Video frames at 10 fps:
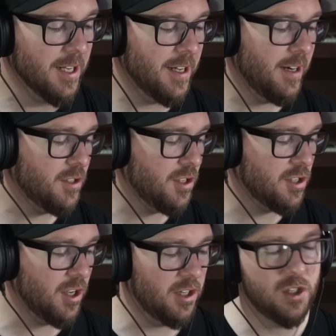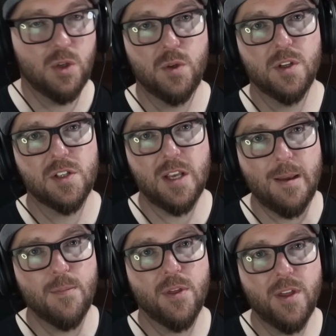and it's just going to do the
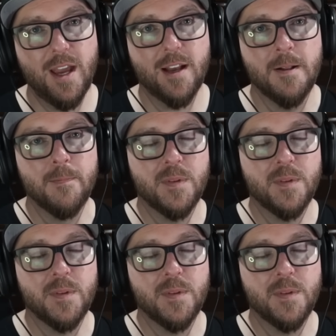same thing.